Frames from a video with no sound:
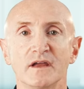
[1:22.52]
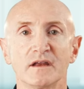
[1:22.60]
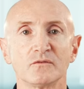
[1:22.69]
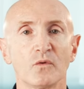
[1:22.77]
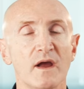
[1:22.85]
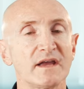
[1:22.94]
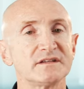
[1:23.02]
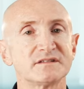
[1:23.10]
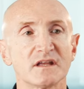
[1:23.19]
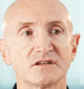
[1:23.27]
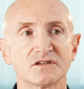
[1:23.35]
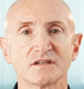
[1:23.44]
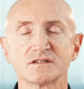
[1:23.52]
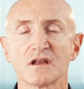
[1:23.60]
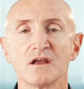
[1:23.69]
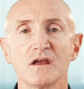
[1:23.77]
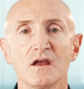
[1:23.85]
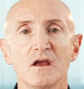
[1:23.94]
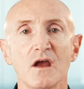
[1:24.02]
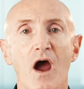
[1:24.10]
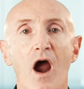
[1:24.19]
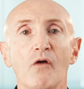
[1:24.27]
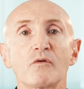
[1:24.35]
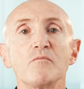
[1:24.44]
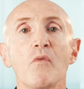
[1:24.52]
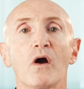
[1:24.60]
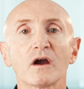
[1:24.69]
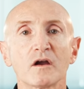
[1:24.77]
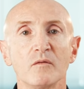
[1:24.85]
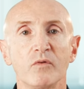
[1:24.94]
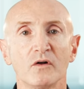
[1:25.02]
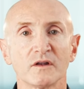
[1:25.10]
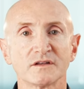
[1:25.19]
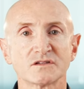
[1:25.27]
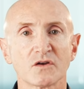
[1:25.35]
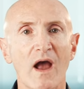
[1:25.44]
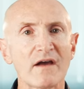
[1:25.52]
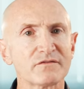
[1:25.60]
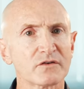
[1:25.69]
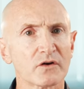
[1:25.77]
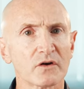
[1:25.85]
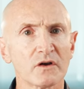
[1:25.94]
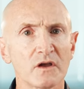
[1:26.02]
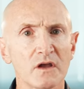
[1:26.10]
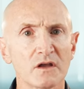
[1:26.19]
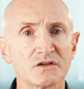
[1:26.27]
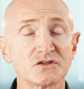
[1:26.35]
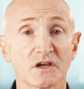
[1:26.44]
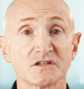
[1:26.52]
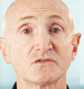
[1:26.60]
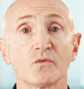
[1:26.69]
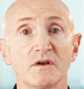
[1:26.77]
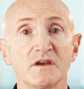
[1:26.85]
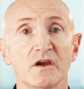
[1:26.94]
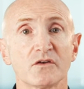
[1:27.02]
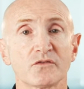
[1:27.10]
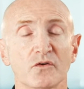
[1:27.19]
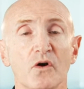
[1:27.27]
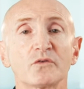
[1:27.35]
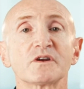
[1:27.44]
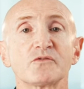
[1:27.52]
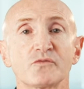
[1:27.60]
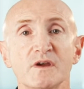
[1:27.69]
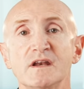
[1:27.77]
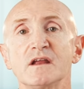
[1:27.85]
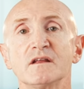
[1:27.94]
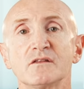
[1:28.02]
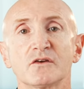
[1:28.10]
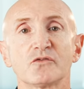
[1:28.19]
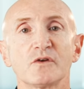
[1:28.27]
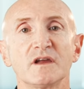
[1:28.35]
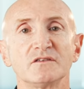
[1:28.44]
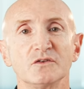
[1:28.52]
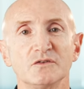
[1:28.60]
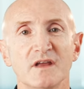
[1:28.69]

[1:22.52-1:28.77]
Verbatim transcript: in ways that just are remarkable. And so after just one year, they're already reading the Greek New